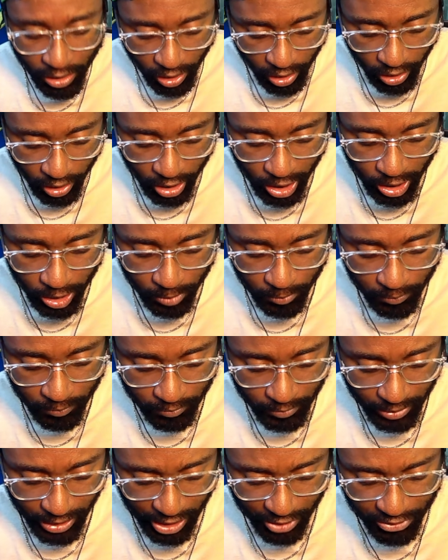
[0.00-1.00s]
Um,
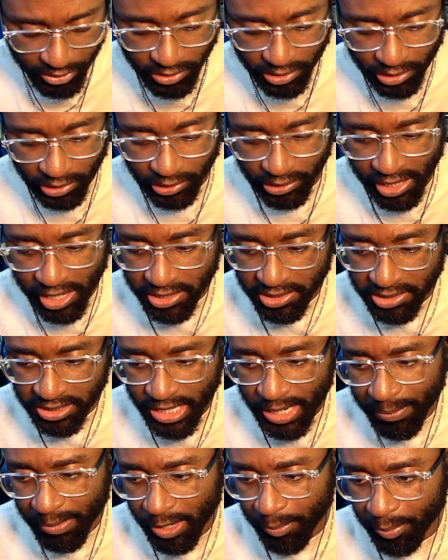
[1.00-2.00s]
I think the last
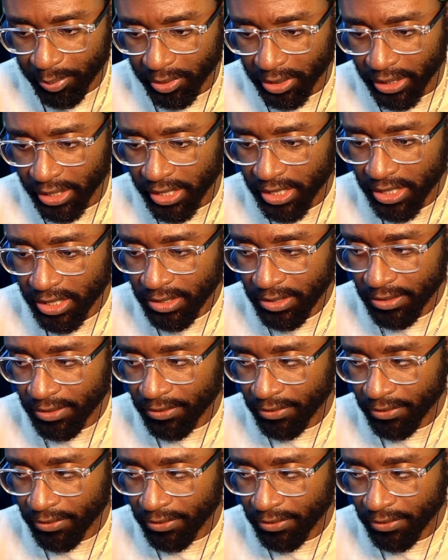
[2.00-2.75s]
time I played,